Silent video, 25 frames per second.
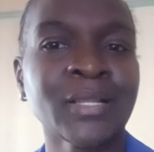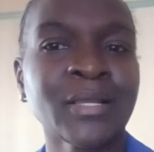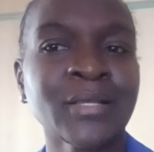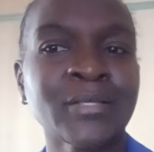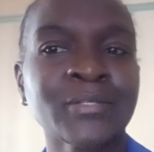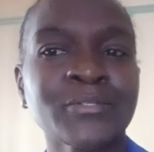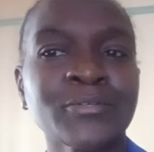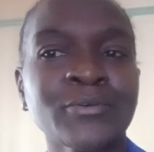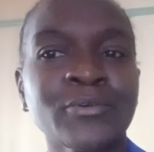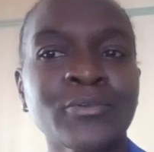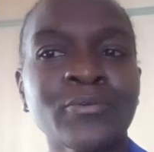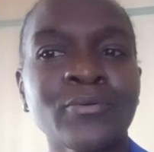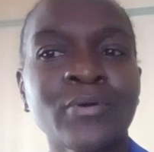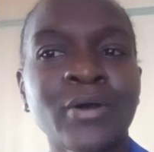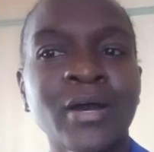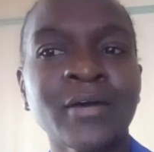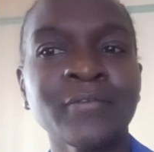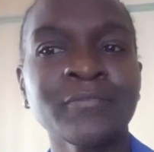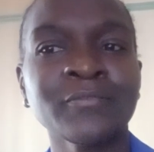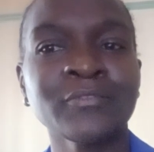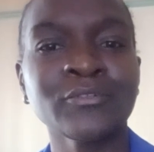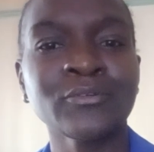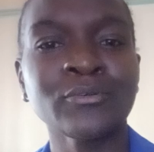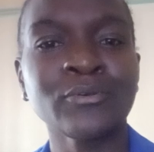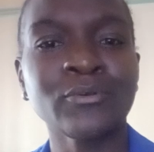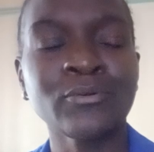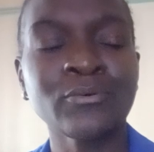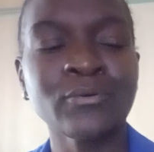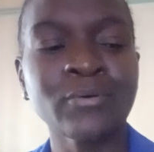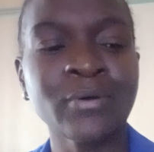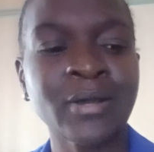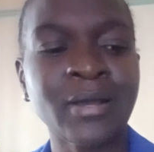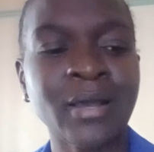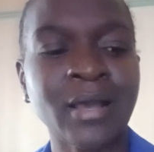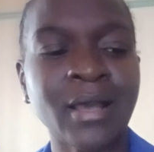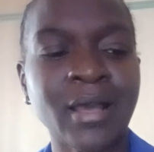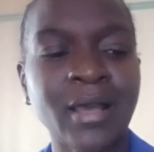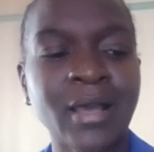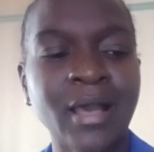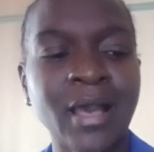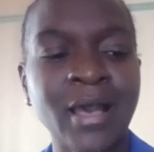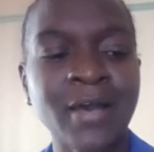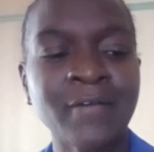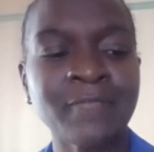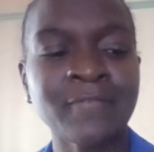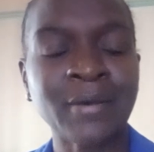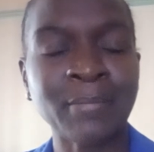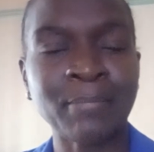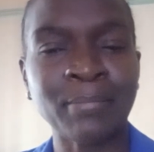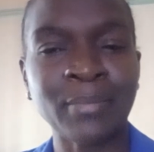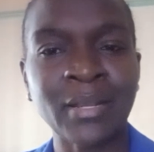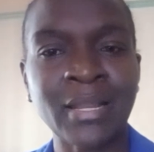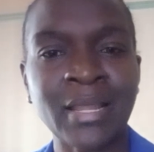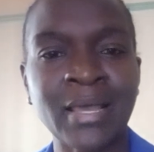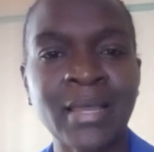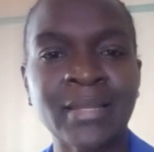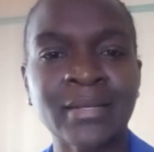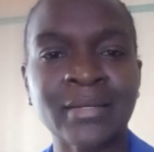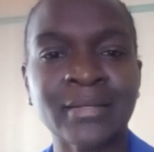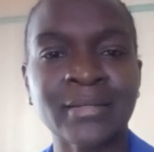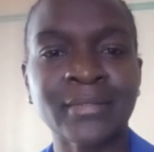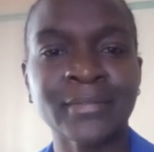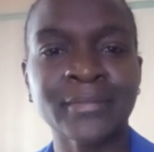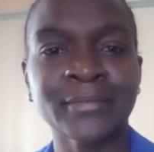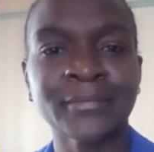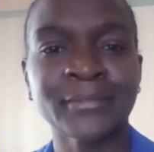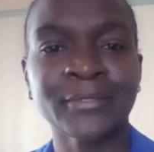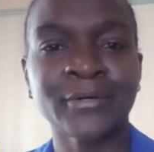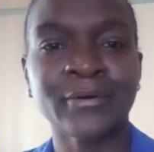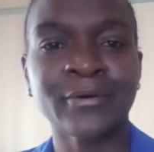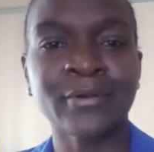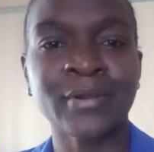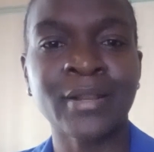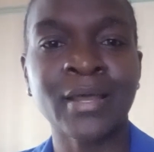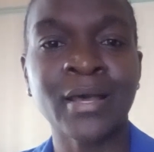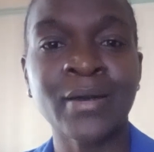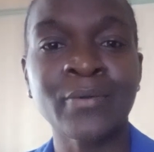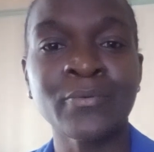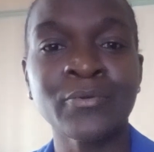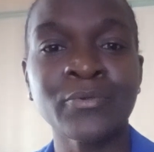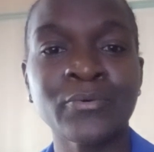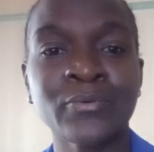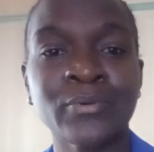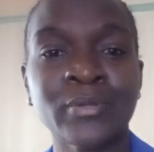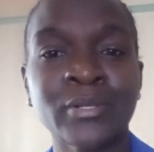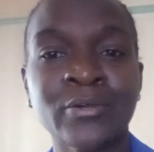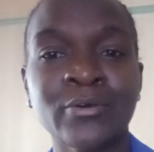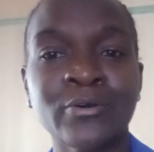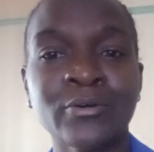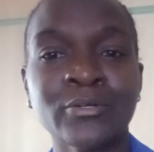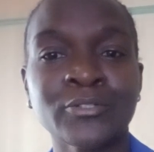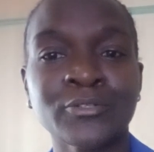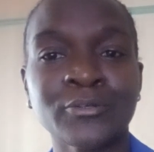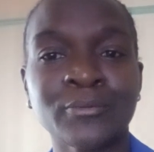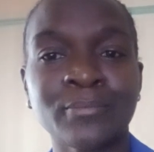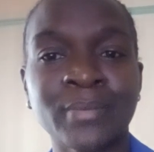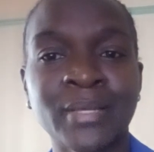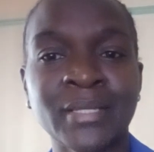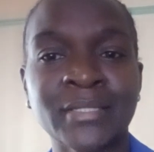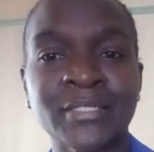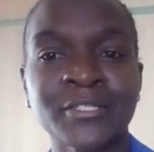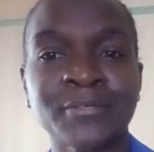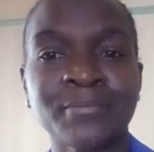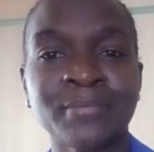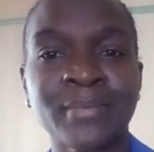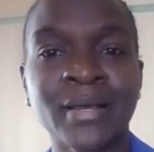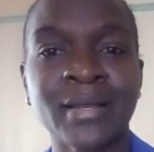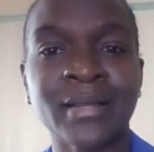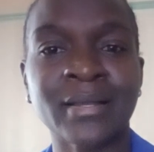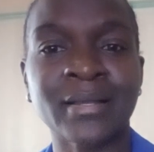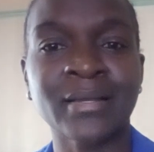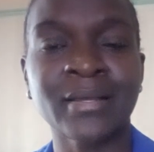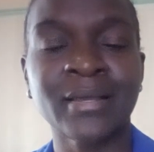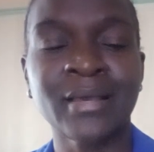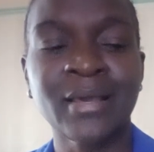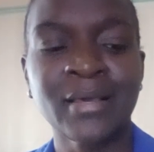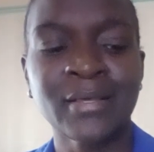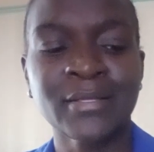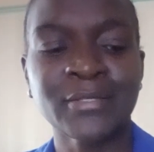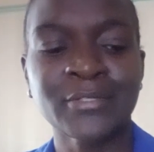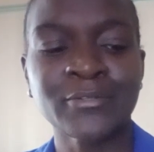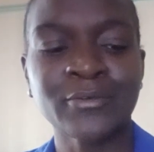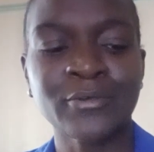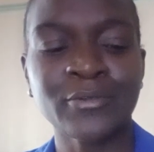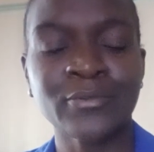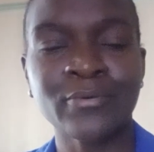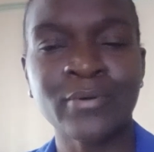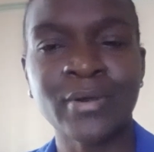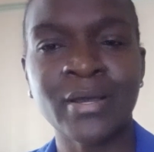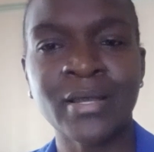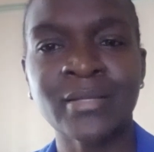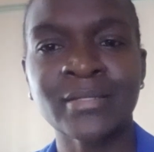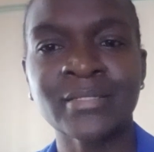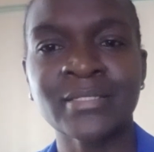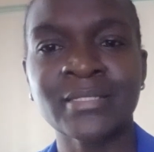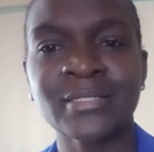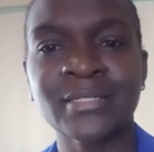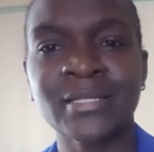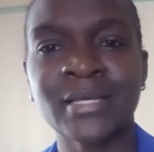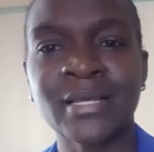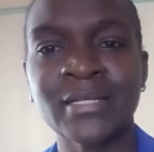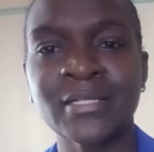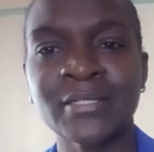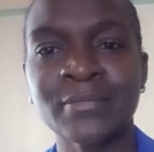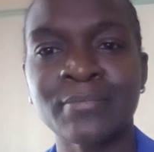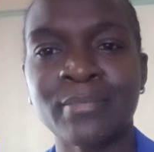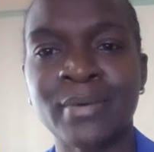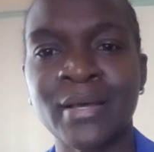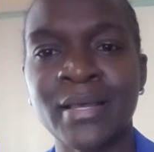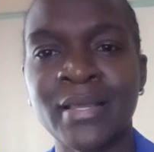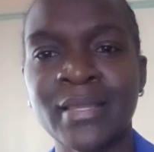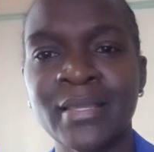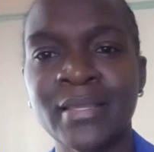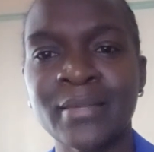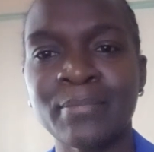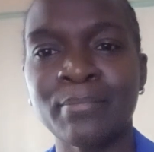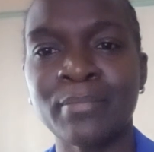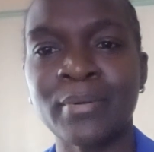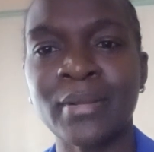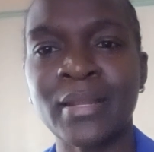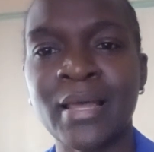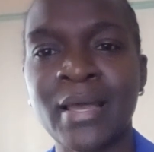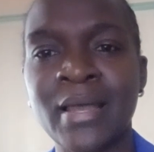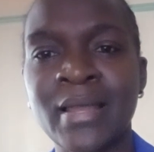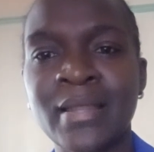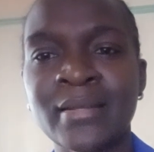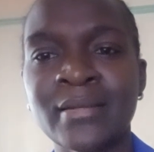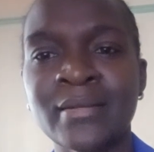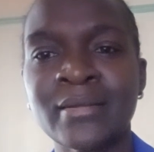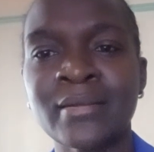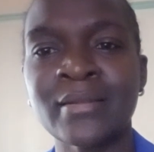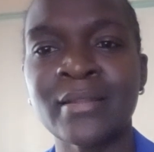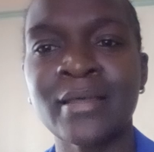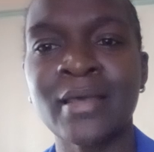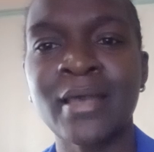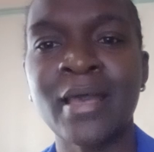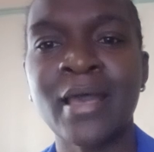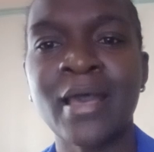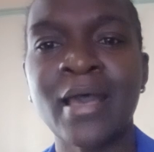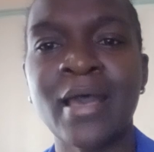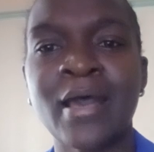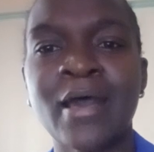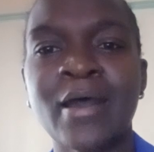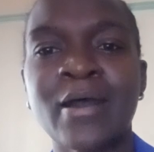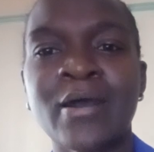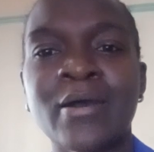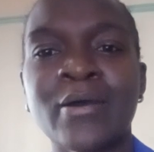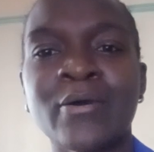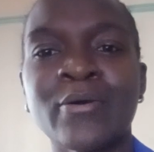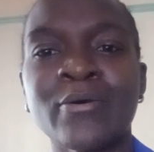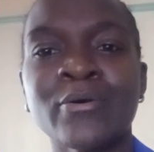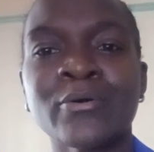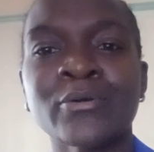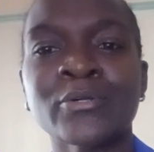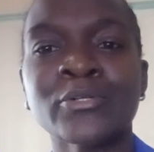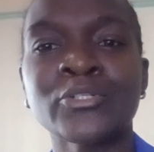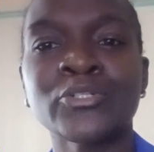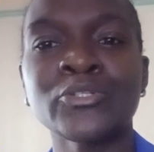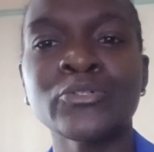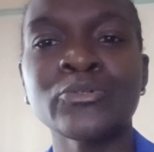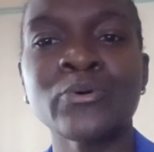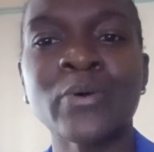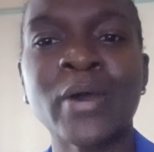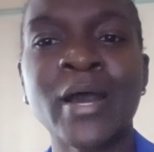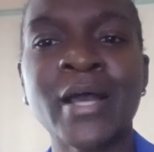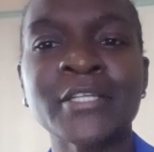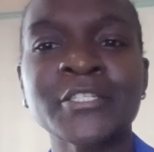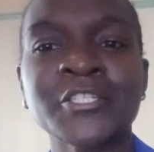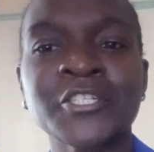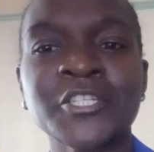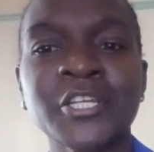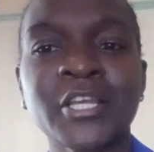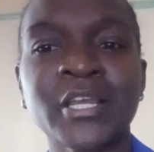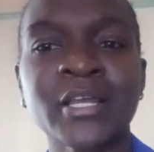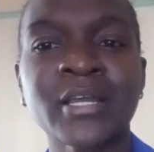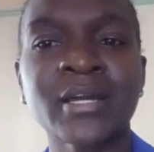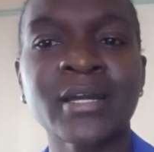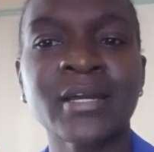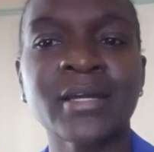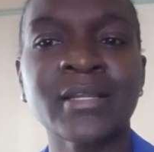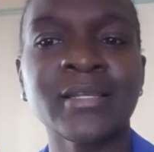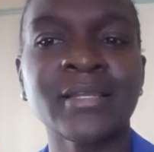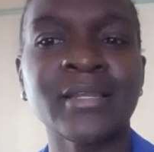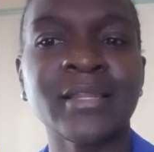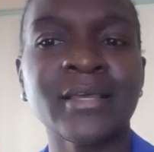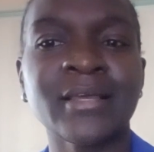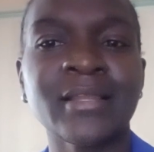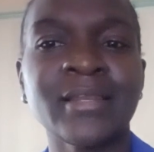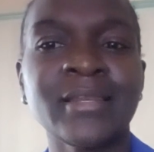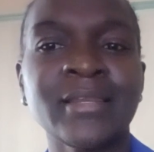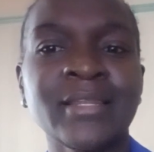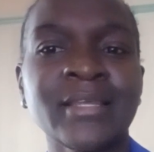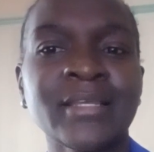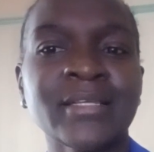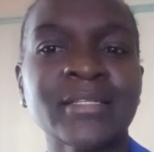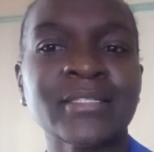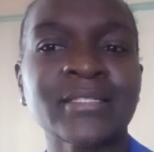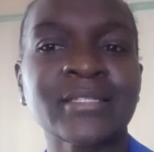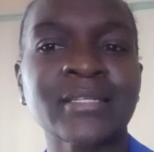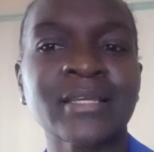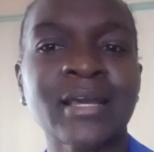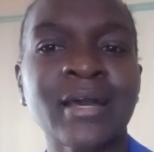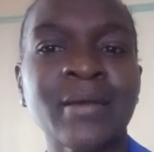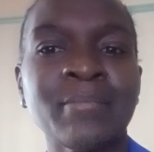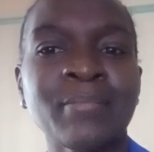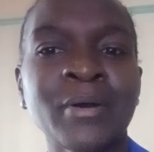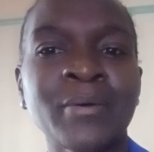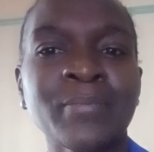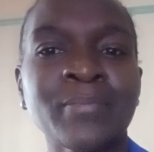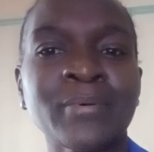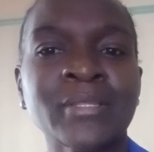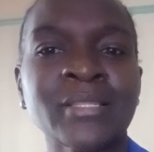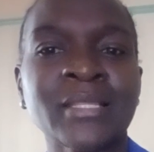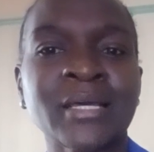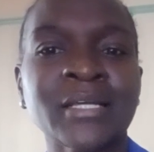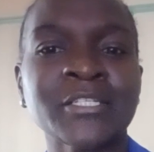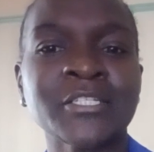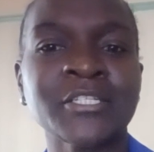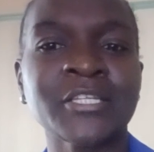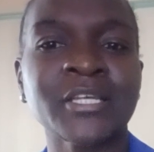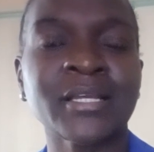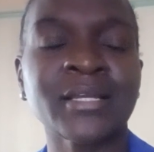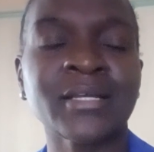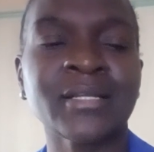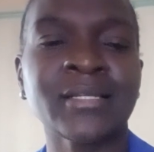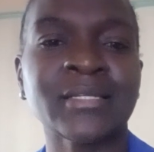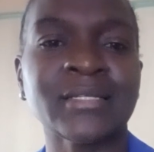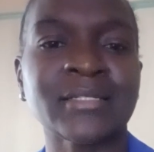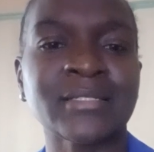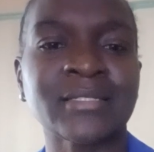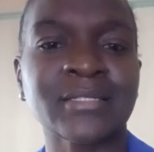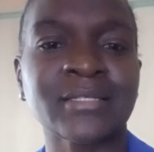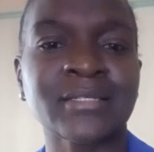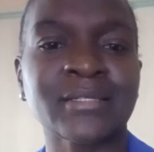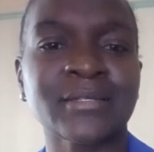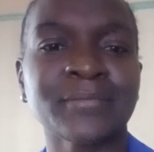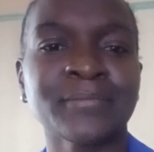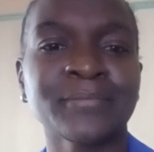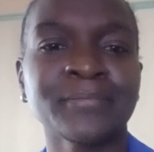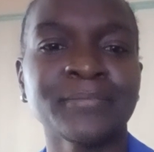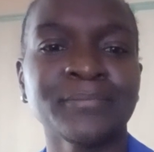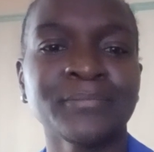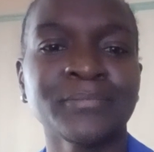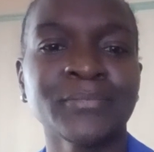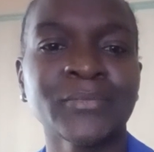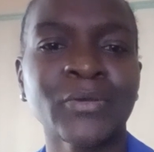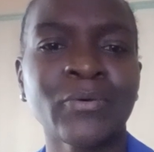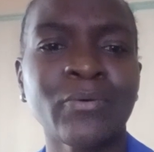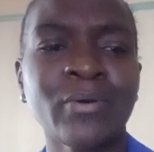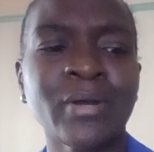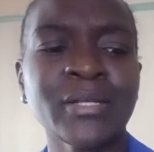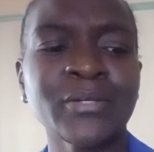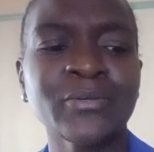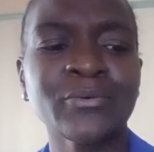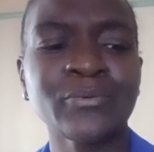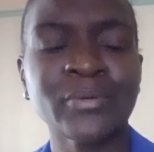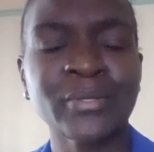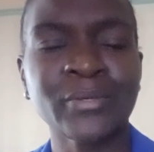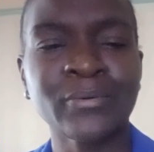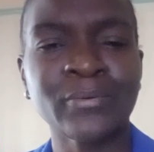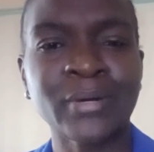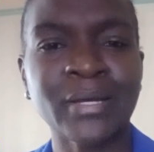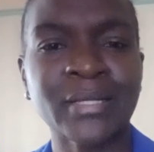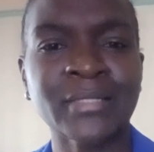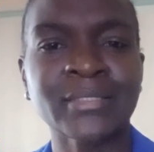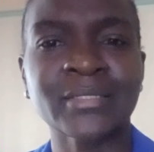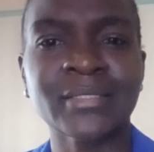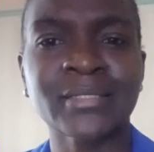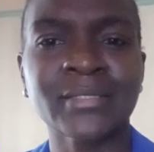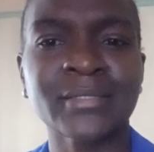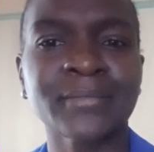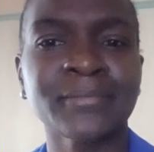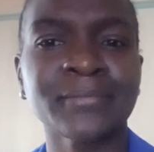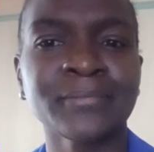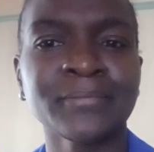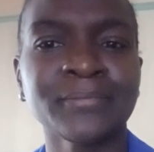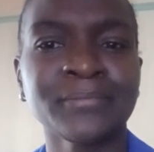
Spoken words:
So you have to have a plan on how you will go to benchmark. So you can start by plan or do a checklist, come up with a checklist. What do you want?